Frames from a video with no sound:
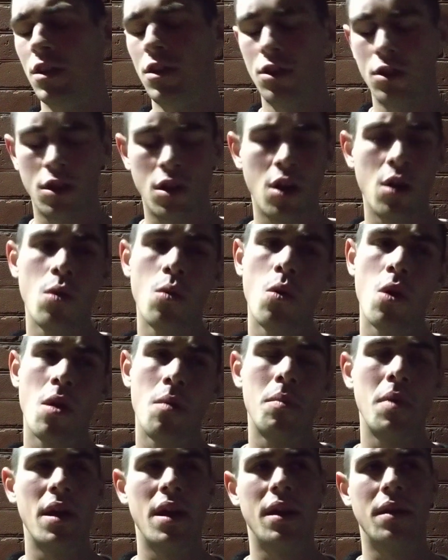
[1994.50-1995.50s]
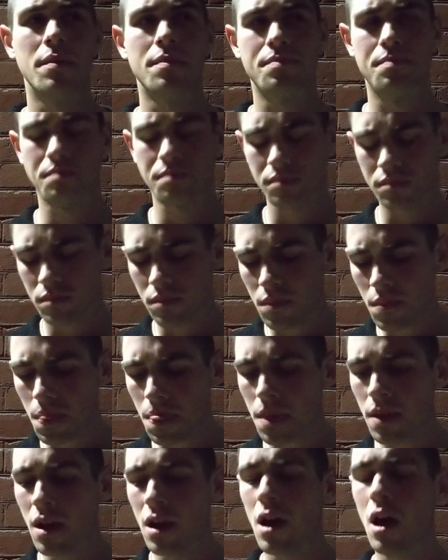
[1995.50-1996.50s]
You're gonna want to be
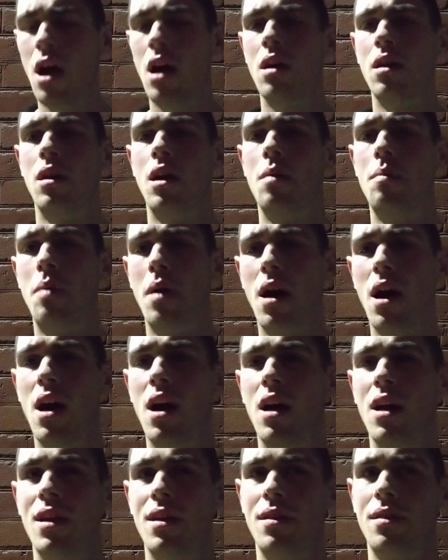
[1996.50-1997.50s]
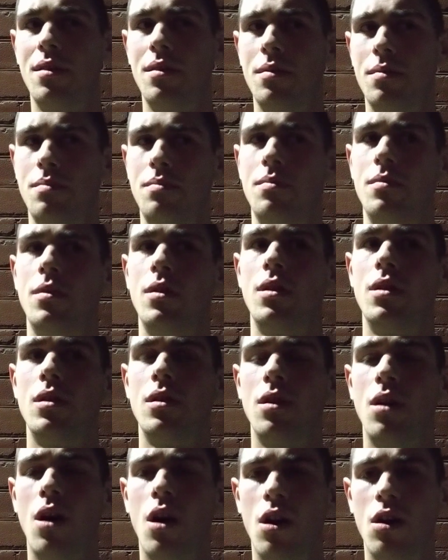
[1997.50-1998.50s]
a part
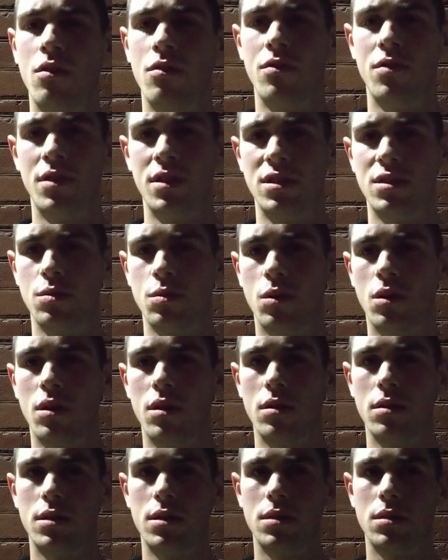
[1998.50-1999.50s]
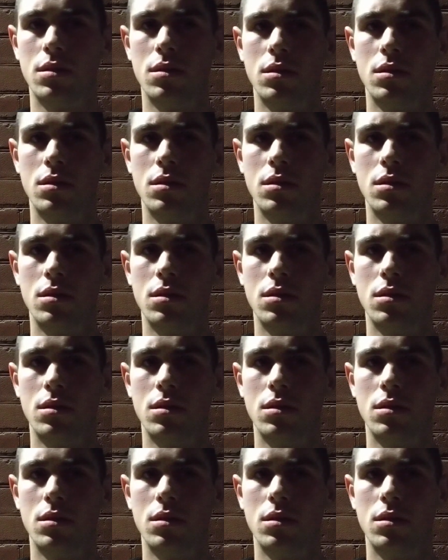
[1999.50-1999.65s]
of this world,